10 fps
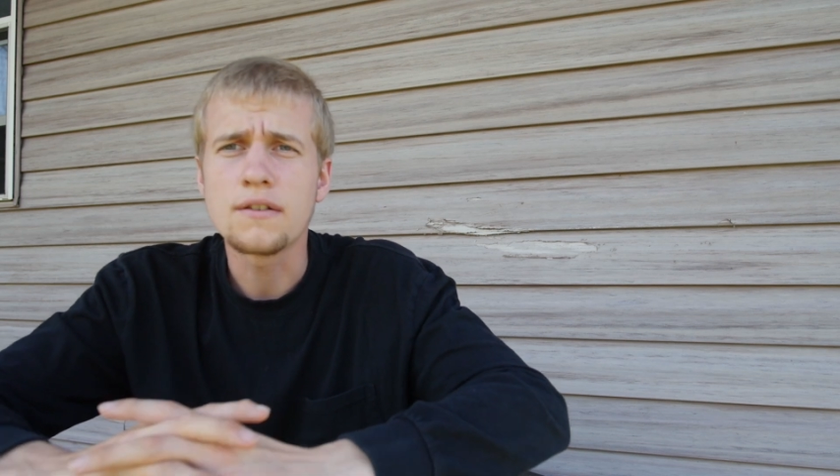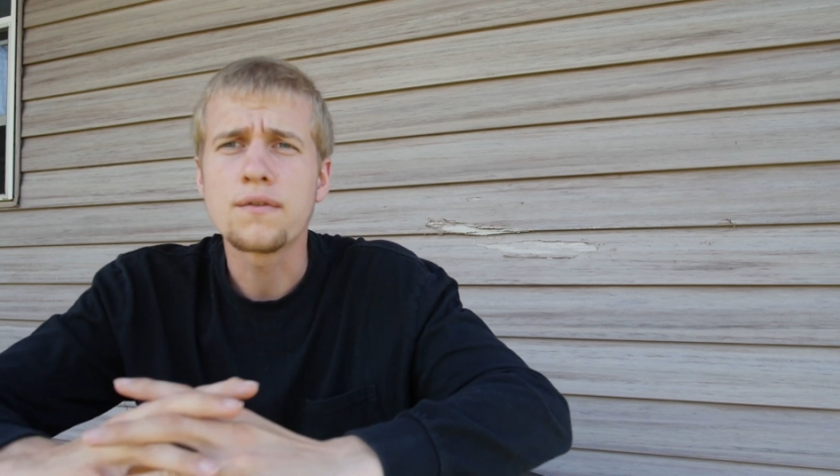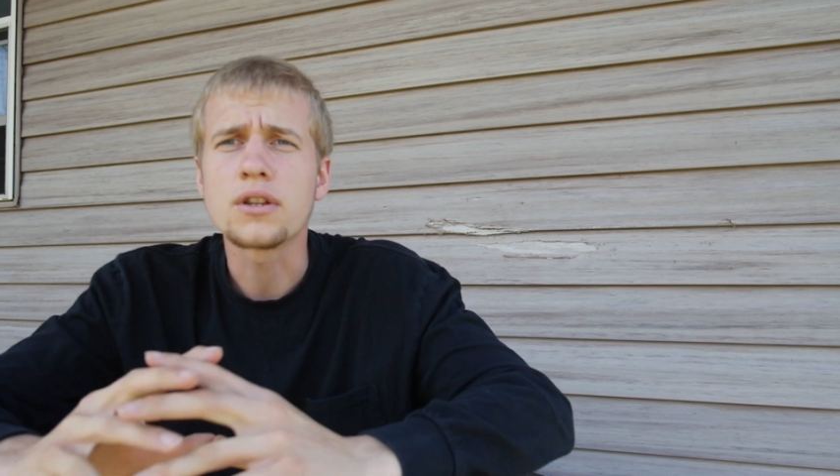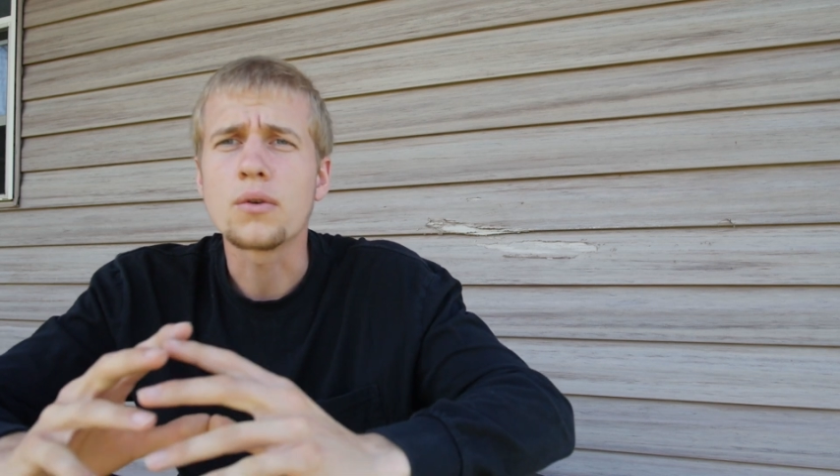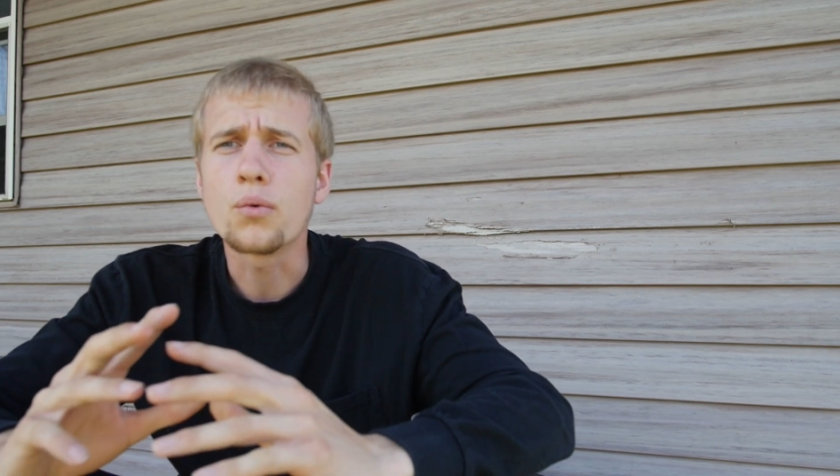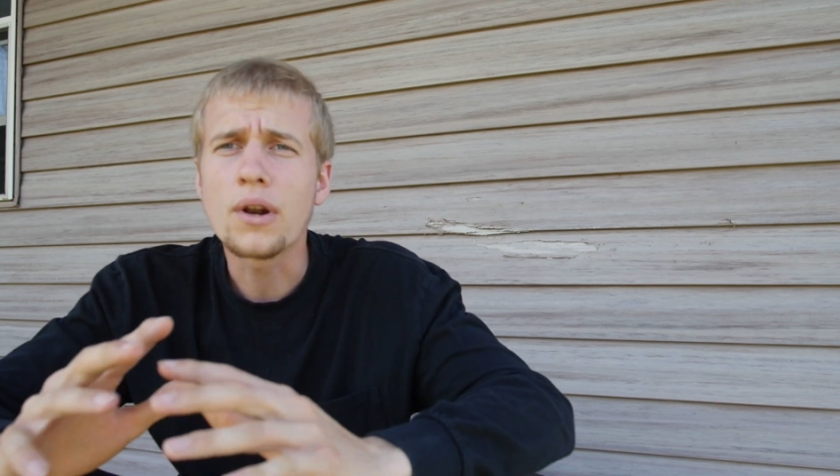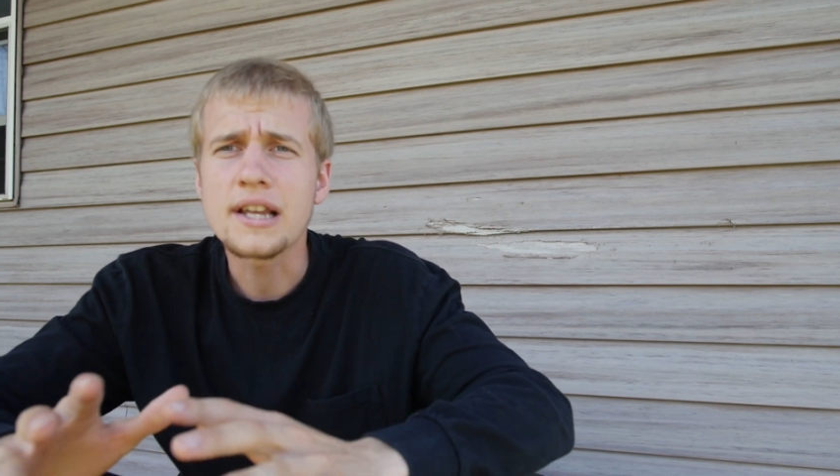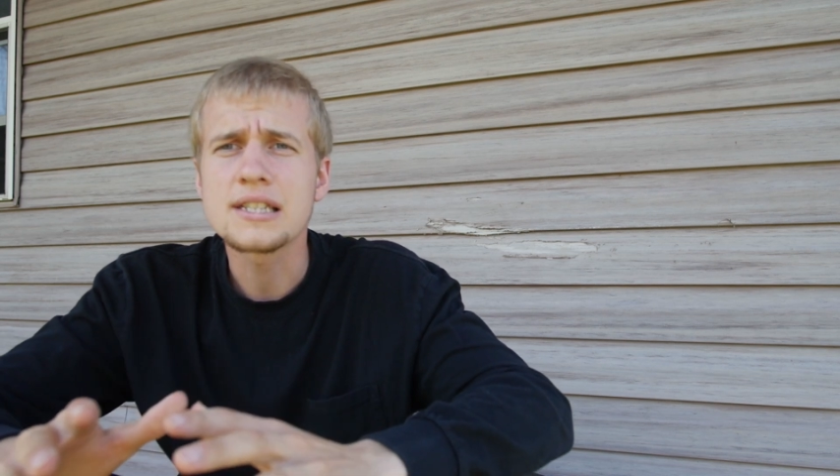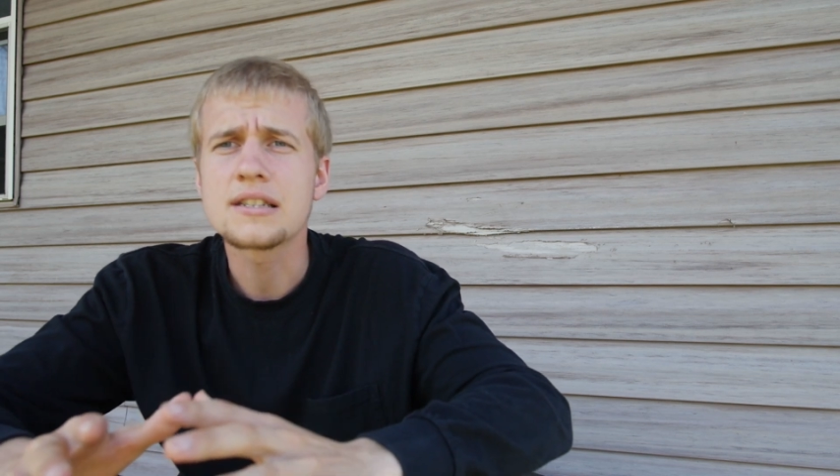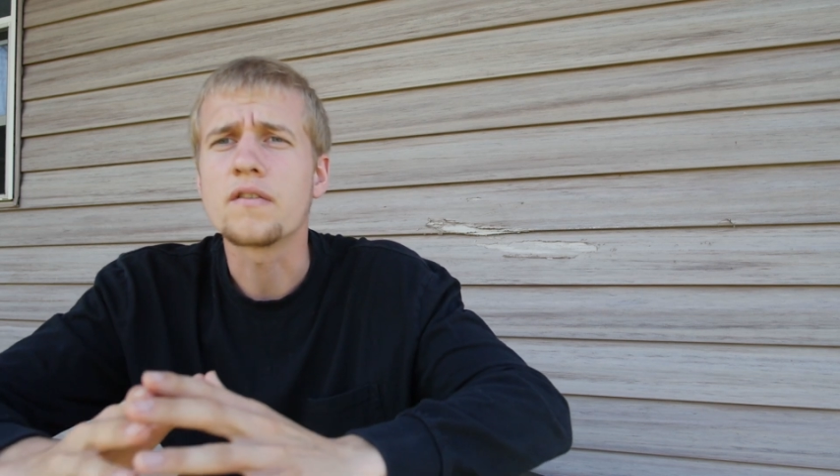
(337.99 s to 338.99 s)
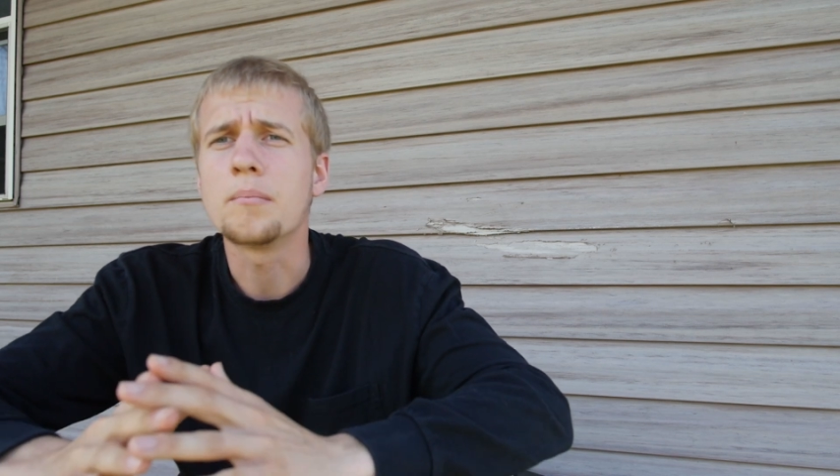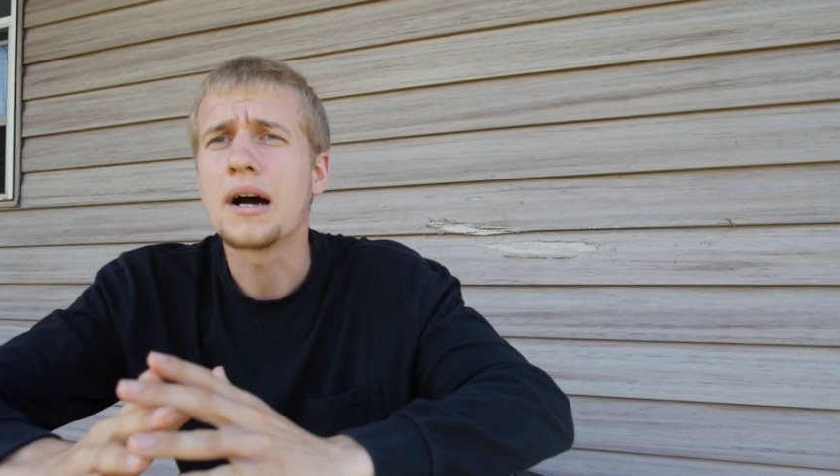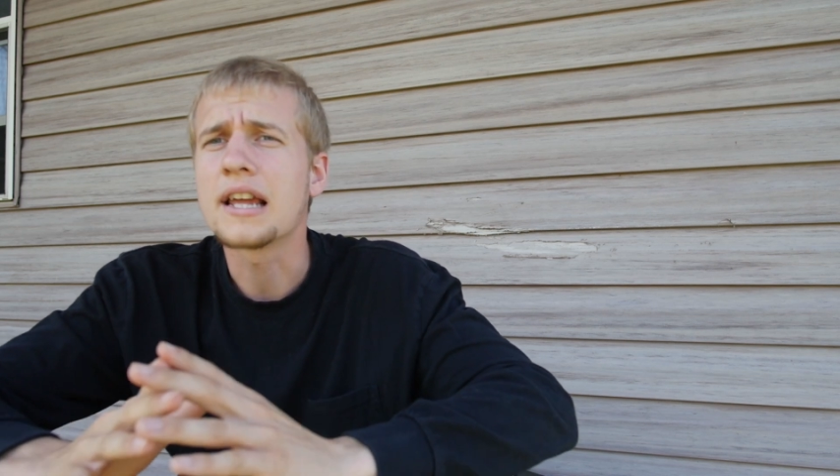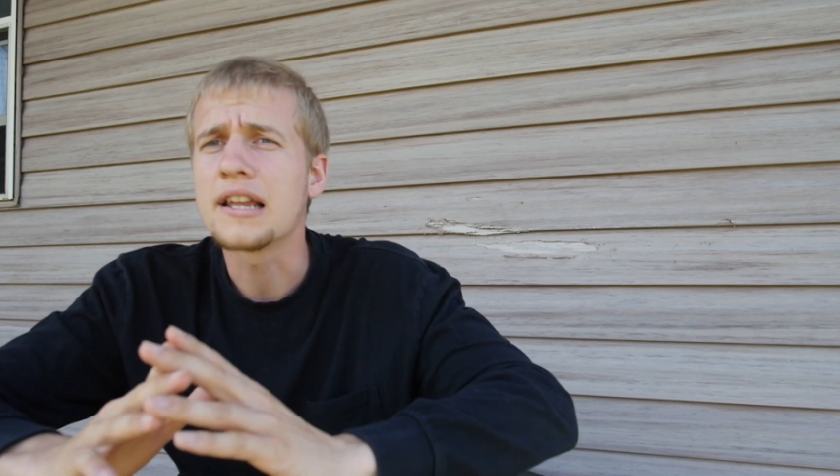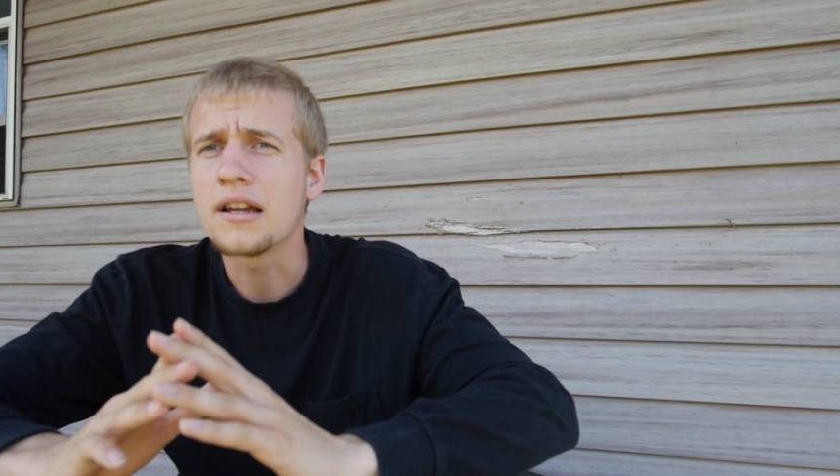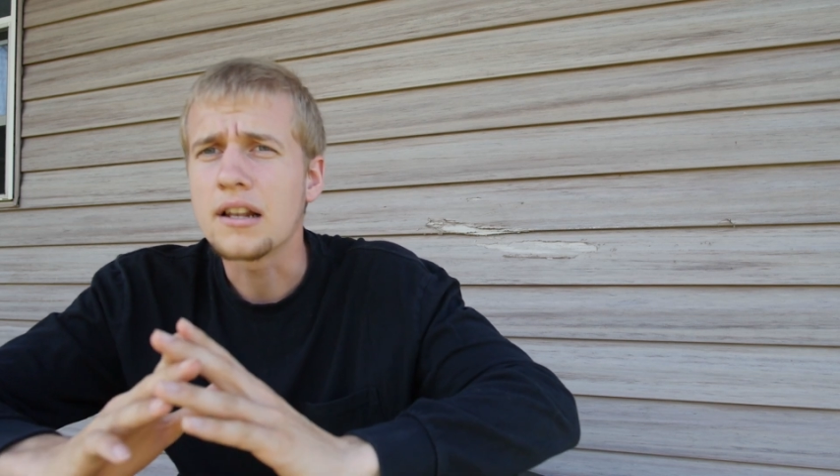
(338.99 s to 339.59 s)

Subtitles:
for the rest of my